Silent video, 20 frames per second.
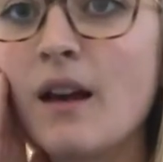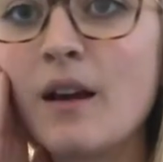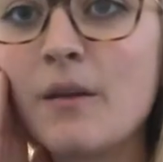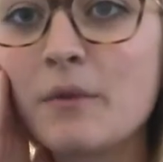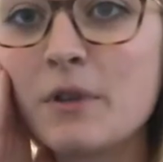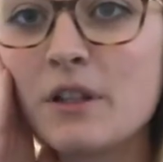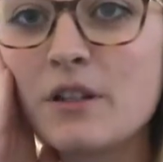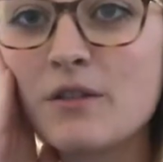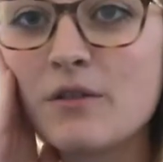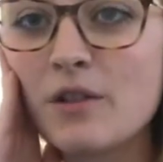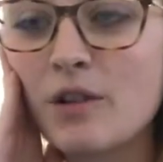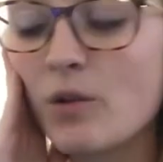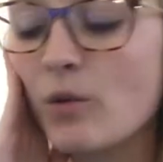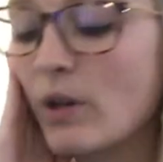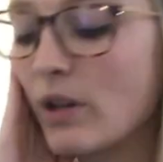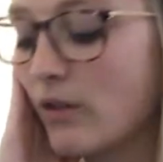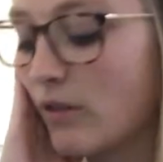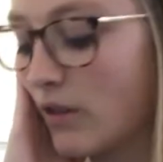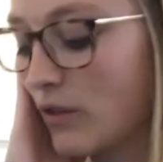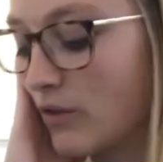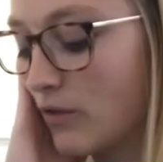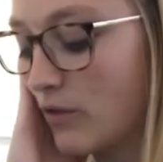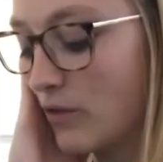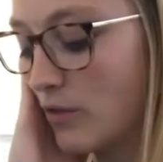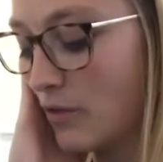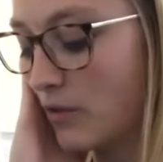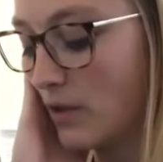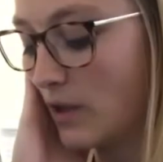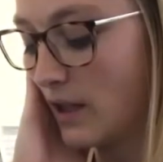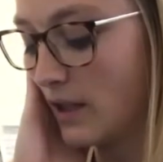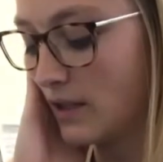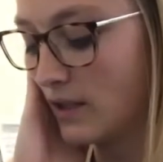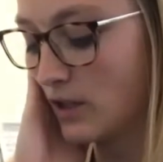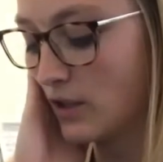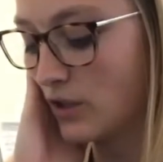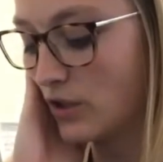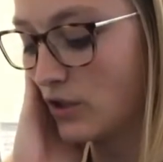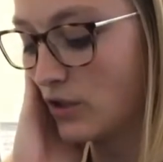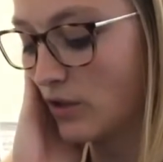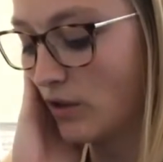I'm going to do a quick run through to
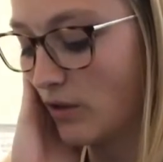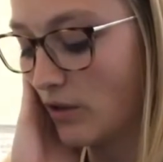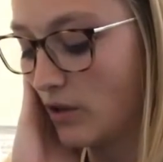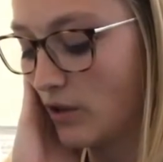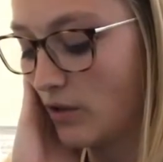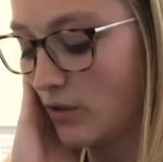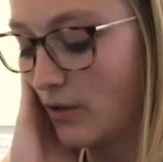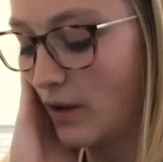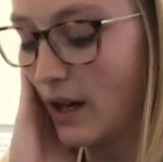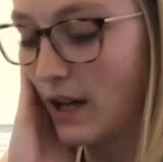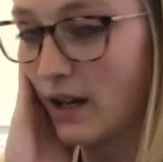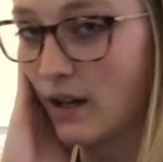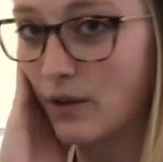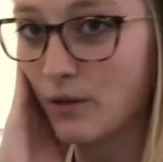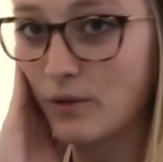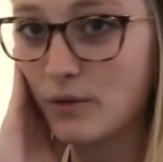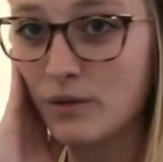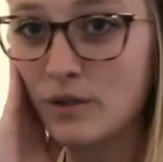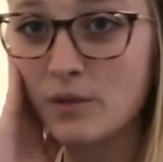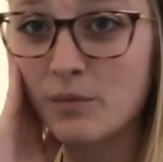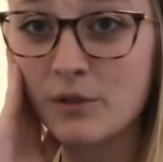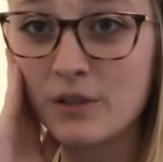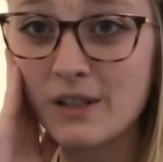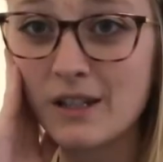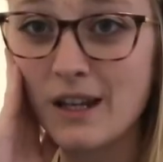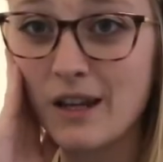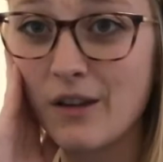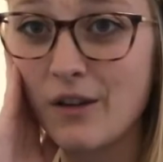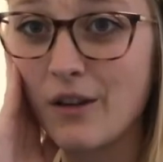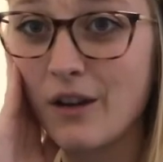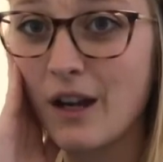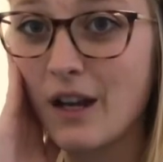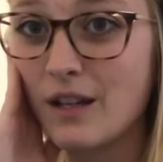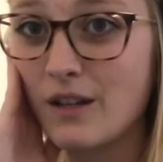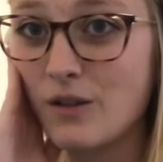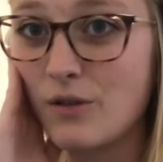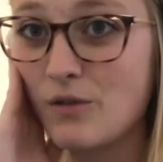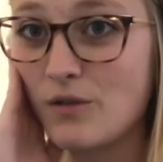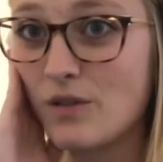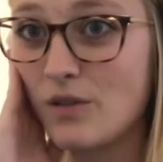show you how to put together
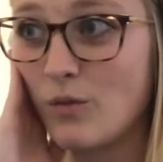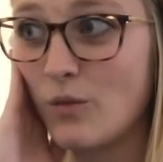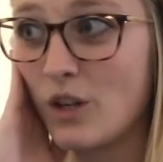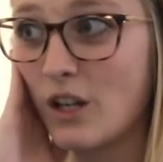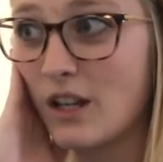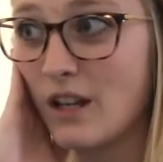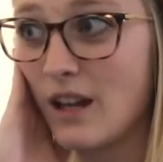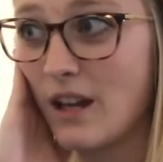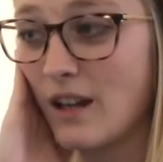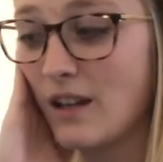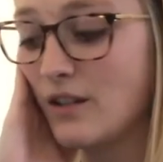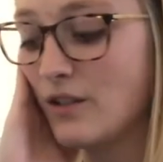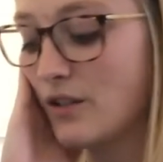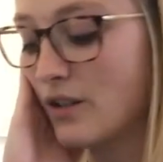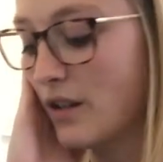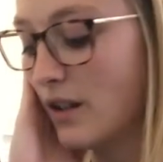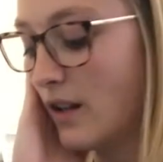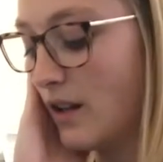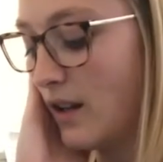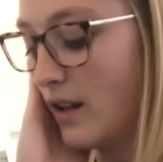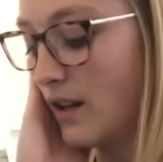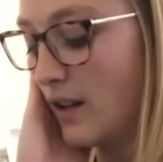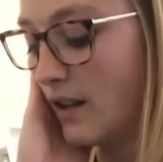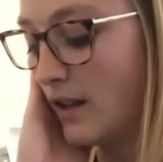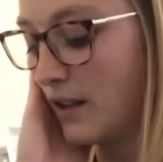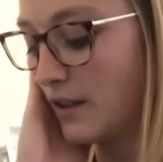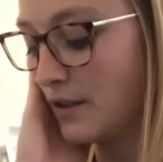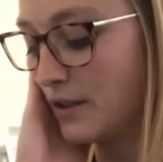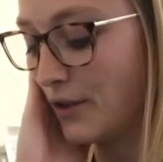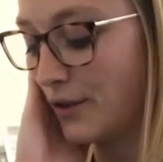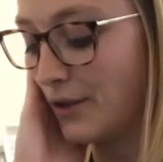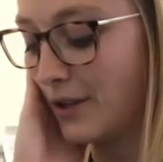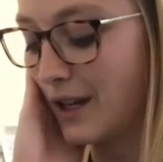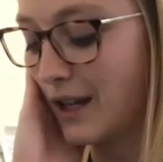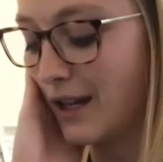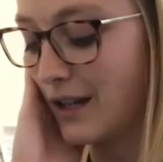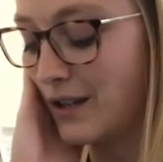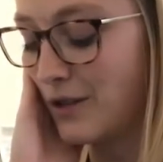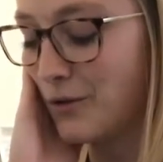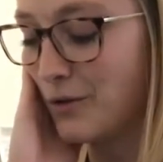and use the Wicked Edge so
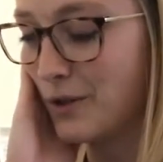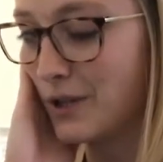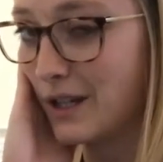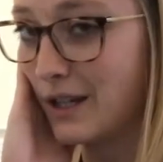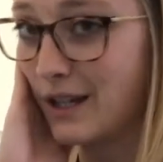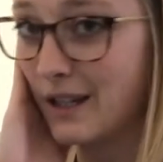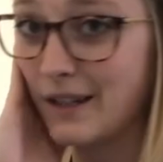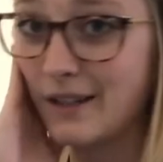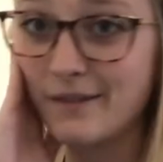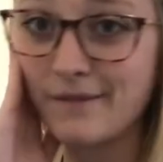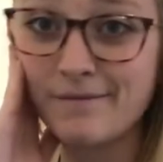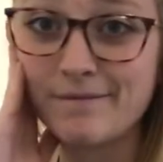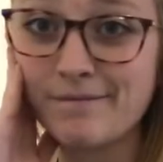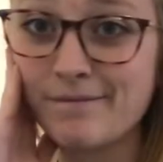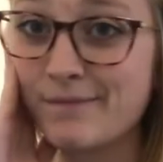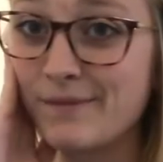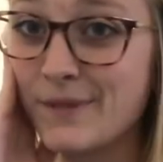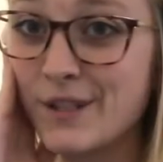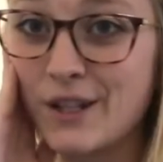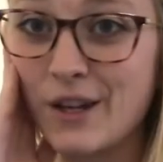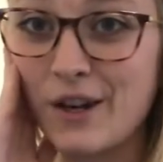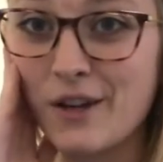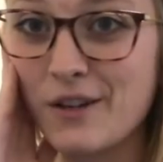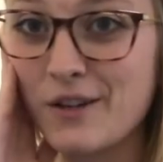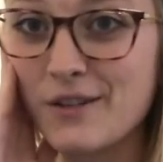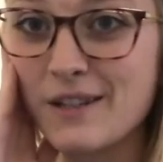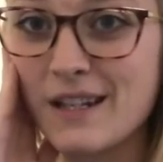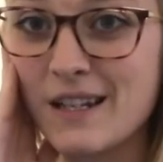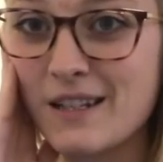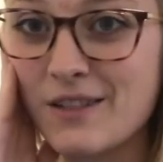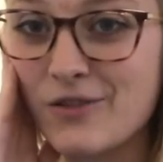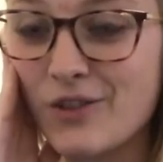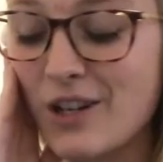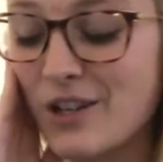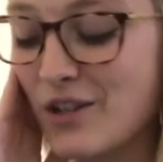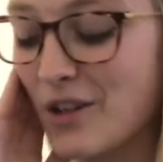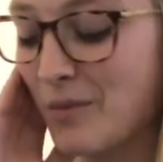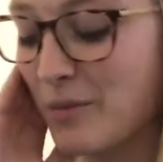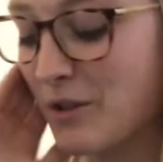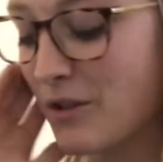that you can start using it to try to
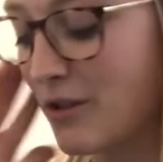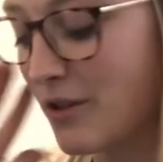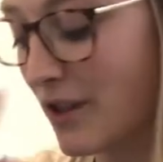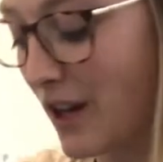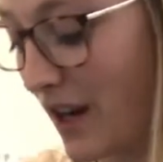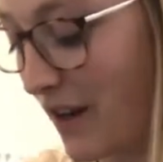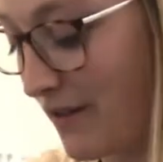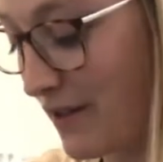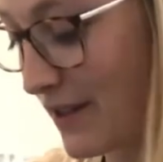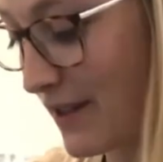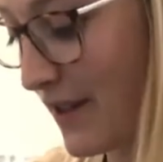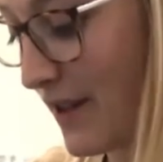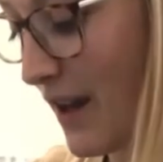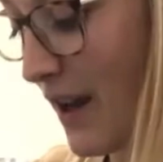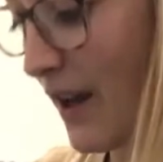sharpen your own knives.